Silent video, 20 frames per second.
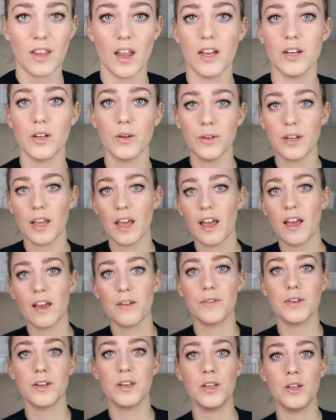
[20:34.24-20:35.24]
I don't
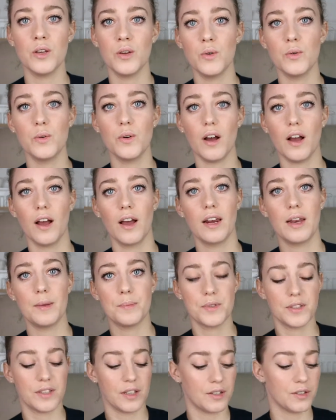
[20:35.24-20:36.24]
have a new
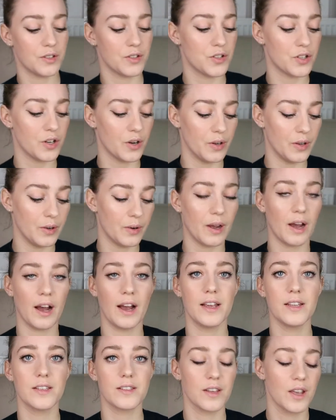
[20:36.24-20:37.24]
lipstick to show you
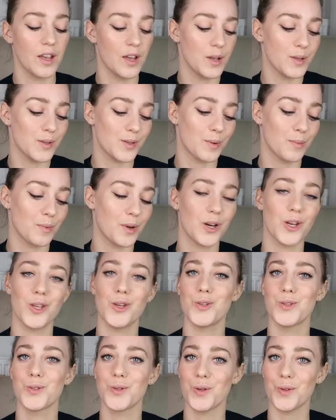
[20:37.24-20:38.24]
guys, so I'm gonna
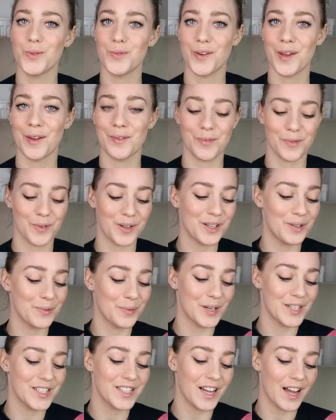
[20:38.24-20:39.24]
use an old favorite
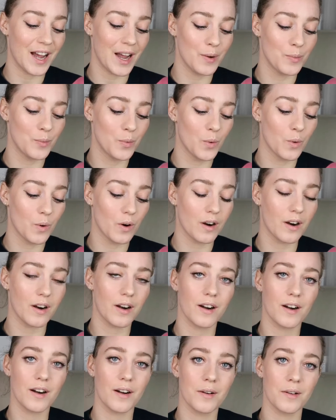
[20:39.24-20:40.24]
which I
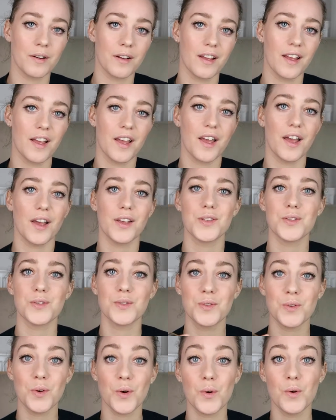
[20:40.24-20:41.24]
wore
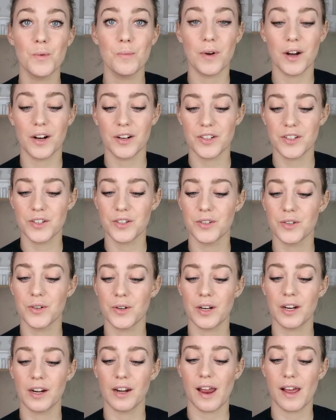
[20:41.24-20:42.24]
so much
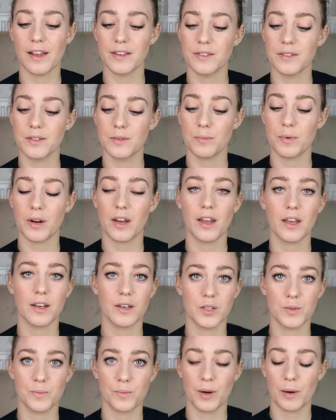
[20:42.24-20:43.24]
during last spring
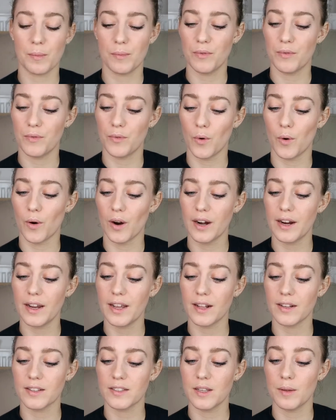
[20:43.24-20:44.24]
and the spring before.
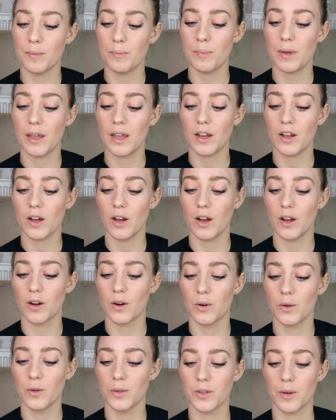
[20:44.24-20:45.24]
It's the Pink
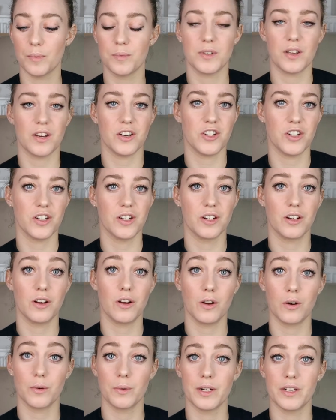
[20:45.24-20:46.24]
Gold Obsession
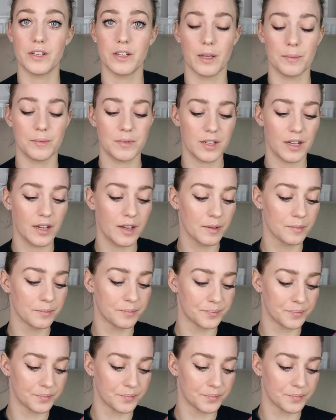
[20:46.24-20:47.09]
Colorish lipstick.